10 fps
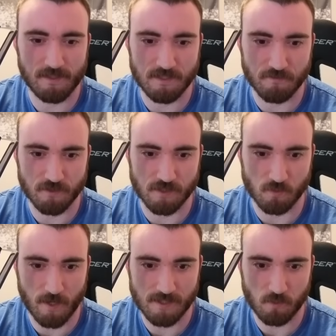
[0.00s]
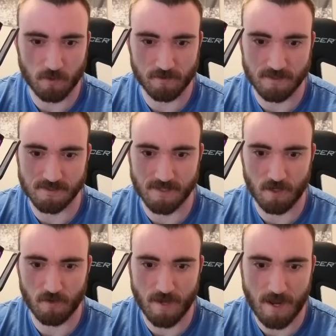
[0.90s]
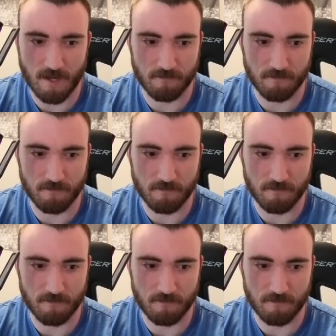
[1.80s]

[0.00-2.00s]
East versus West, whether he's there or not?